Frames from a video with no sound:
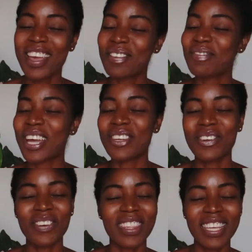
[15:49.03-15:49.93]
my
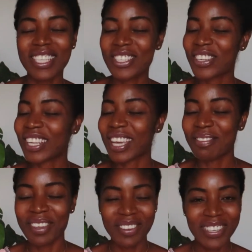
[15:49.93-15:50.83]
northeastern
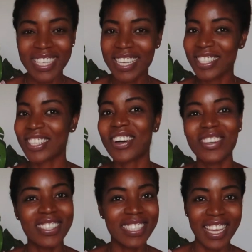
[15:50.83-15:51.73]
Liberians
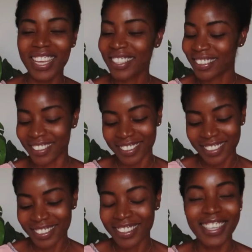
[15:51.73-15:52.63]
all day.
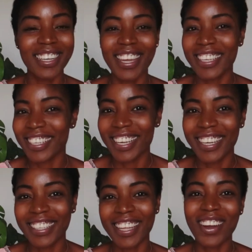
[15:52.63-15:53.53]
You're
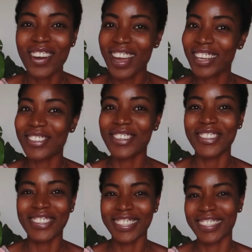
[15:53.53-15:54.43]
not. Oh, I
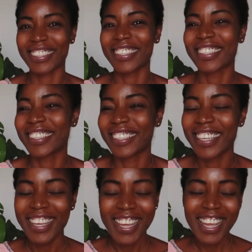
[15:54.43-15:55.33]
know.
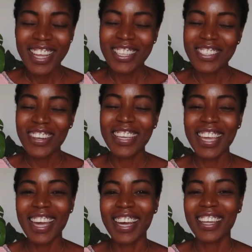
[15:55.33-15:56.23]
So
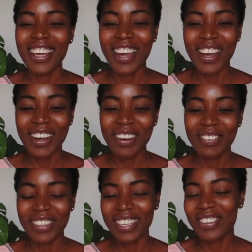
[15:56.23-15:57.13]

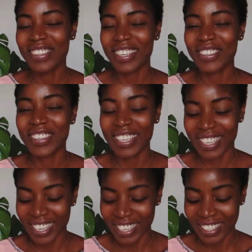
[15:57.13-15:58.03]
yeah, thank you
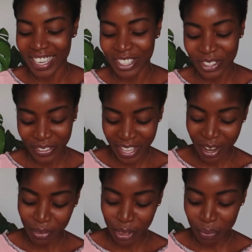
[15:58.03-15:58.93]
again. Yeah, so
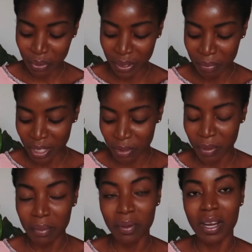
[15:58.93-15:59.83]
that was pretty much
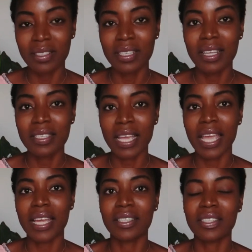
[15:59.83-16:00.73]
my process,
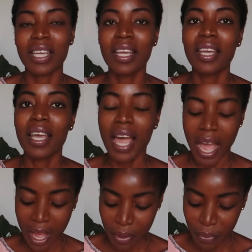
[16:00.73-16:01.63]
and
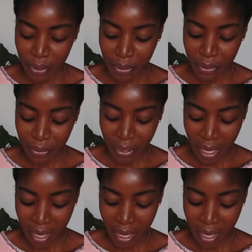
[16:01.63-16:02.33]
I will